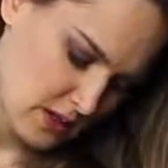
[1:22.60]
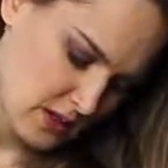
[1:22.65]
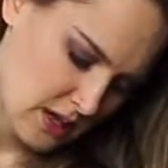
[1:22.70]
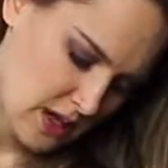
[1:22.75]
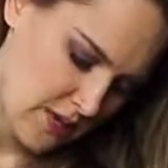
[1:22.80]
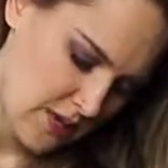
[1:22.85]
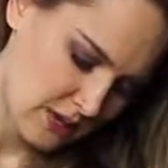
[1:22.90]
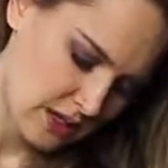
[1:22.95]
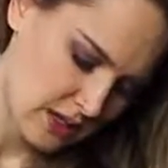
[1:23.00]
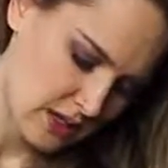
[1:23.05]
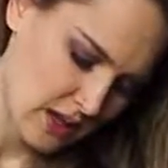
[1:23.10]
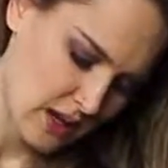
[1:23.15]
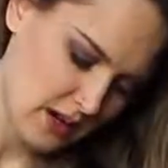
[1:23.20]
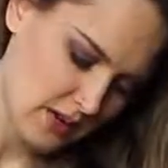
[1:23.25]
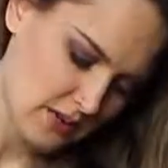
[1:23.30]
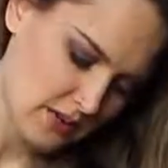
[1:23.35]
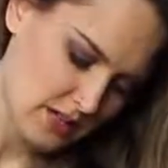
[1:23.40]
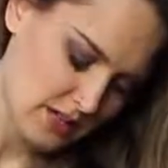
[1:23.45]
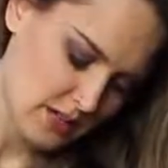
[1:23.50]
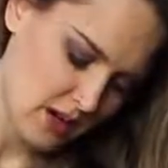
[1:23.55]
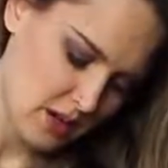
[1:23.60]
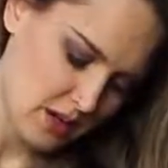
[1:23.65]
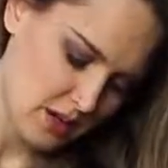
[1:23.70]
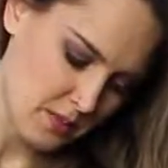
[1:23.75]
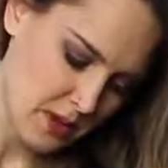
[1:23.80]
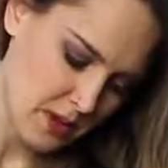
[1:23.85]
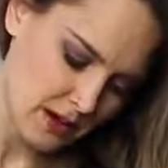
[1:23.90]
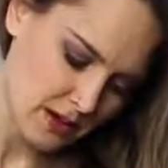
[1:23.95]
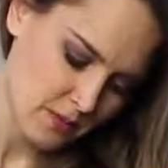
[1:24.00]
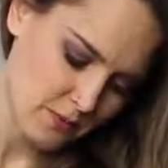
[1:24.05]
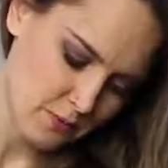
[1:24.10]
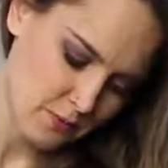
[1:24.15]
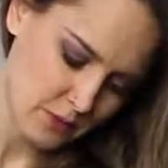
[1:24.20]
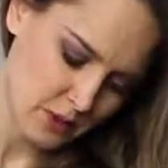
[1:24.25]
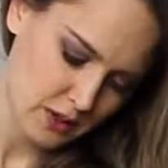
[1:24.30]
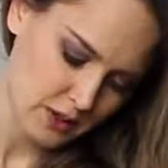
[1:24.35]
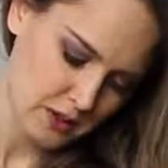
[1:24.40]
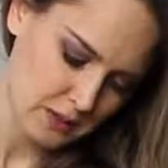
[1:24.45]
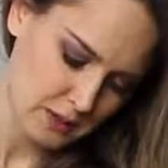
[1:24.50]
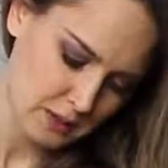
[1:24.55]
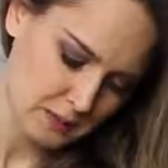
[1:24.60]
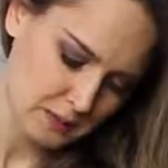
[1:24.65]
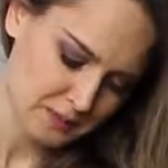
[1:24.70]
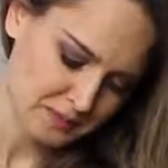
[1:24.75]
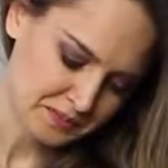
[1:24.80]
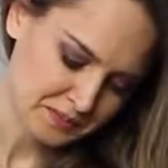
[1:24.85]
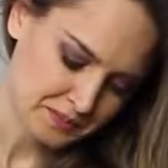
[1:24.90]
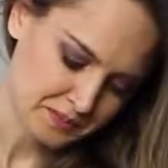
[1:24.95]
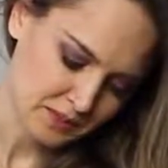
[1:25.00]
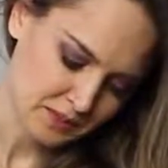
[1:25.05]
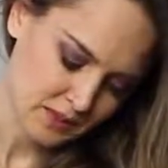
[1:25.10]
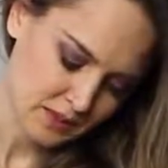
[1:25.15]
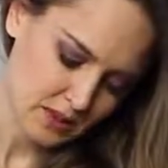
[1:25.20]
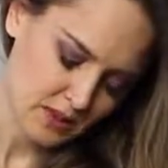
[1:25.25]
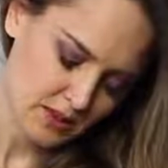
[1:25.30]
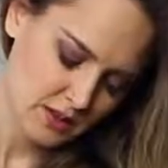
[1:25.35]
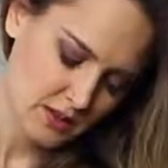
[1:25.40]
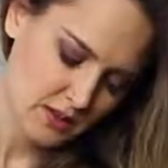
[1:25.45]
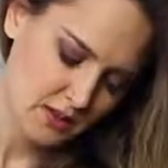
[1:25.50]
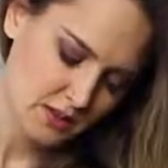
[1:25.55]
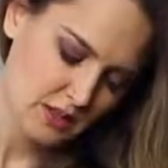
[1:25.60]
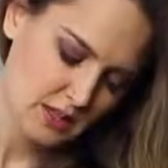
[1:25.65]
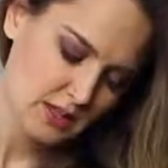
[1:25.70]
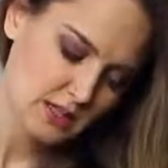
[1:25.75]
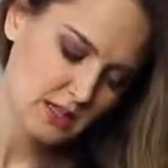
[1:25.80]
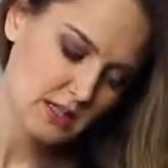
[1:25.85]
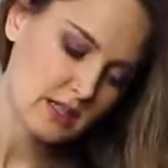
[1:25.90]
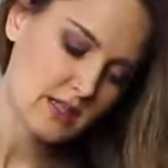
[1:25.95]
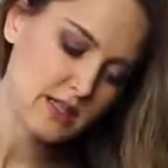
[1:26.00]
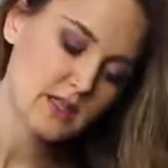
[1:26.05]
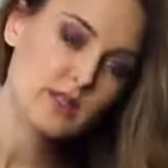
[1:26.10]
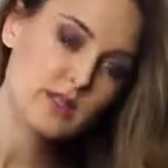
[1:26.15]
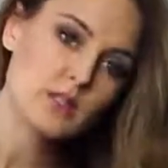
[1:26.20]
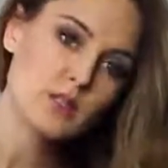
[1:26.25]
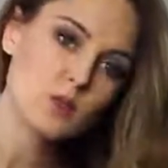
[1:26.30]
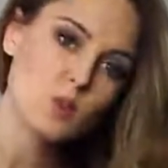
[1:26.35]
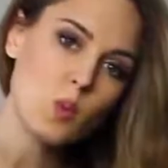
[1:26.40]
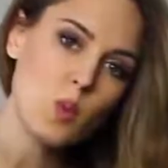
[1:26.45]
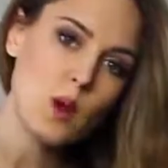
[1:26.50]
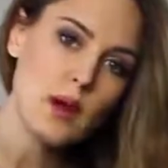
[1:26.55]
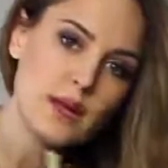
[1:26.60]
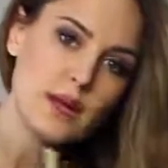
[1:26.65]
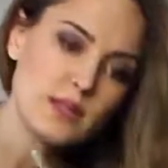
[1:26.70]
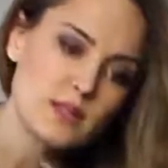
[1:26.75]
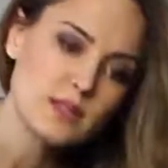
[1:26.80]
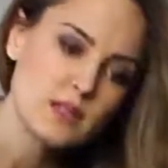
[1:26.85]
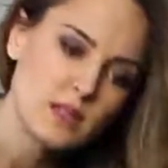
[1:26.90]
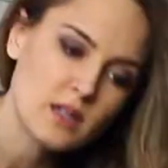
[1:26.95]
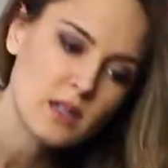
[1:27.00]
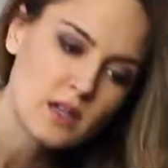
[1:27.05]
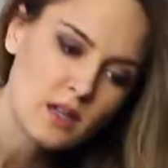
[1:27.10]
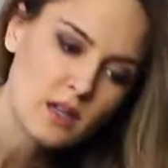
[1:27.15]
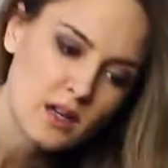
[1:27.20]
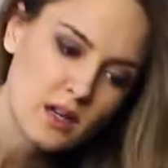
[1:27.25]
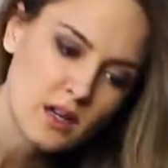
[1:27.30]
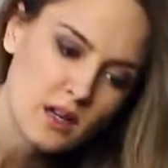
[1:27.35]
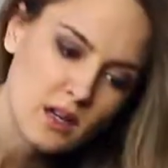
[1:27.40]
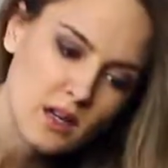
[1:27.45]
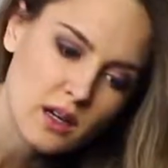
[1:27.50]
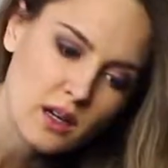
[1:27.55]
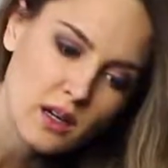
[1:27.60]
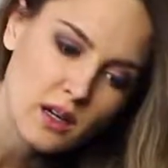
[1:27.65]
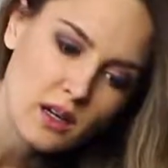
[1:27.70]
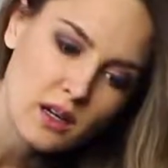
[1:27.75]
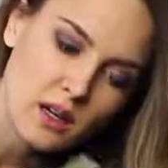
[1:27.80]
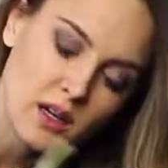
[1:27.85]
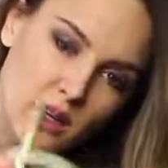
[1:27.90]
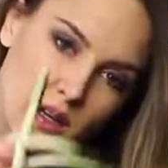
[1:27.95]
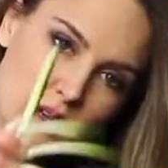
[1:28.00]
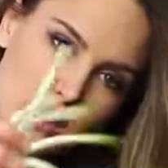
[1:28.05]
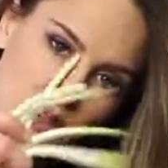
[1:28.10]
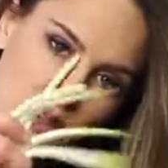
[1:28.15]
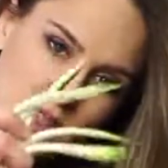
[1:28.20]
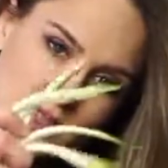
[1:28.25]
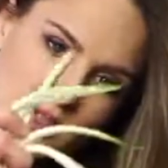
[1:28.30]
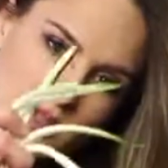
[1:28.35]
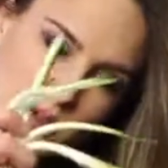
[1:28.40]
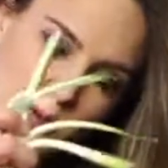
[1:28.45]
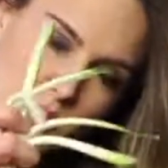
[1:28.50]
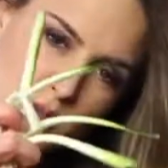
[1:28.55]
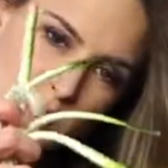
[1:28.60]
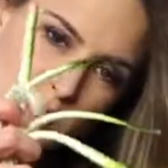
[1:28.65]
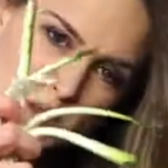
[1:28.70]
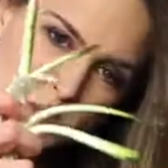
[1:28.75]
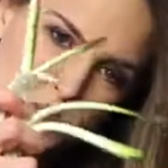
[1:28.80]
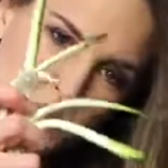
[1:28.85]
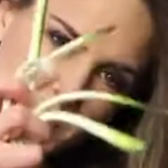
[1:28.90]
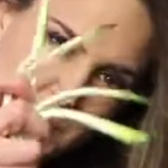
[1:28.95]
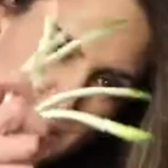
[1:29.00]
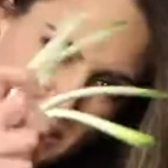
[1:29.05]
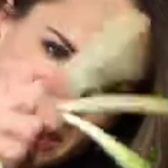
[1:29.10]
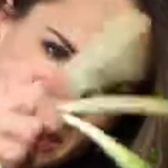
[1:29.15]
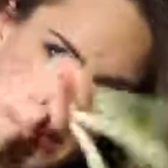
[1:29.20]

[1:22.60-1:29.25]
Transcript: having to kind of saw it back and forth. So you can see this is what the zoodles would be